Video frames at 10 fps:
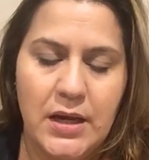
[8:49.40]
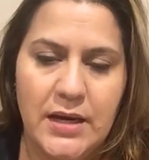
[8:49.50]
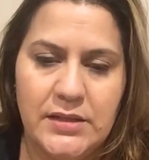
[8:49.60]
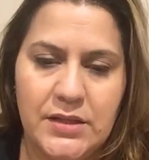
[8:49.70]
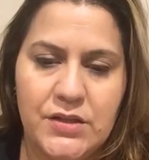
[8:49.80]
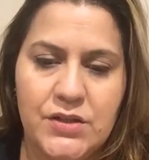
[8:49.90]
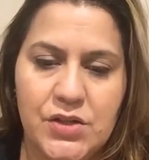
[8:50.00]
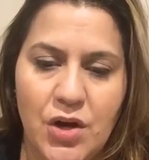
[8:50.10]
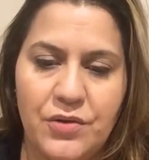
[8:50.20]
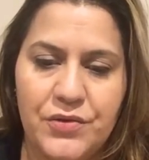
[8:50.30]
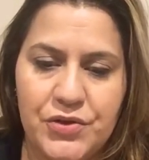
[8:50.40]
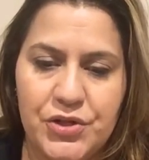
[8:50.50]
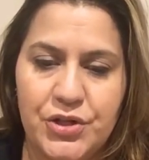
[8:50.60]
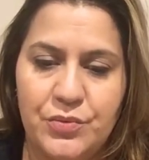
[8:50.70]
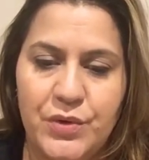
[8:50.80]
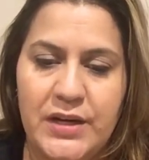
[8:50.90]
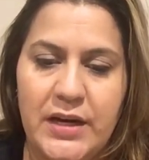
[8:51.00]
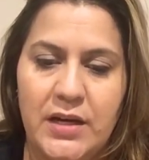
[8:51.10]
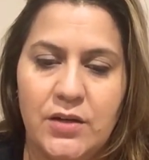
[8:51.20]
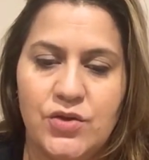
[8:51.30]
I did stall for sure when
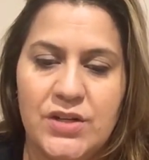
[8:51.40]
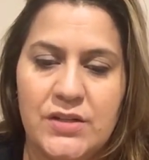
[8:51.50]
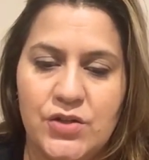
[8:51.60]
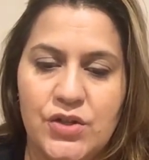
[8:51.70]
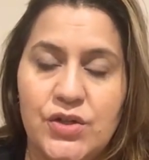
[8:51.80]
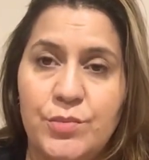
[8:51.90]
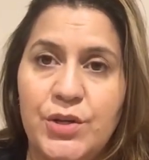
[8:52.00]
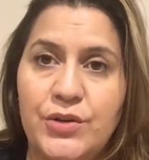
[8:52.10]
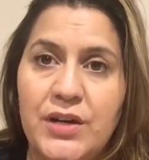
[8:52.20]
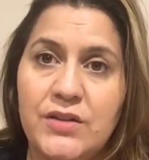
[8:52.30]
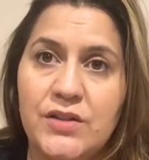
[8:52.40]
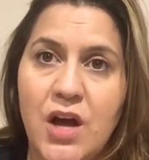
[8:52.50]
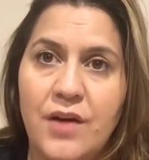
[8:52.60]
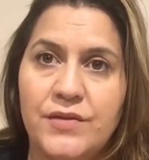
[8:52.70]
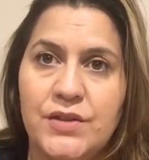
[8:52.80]
I transitioned to Puree and Soft,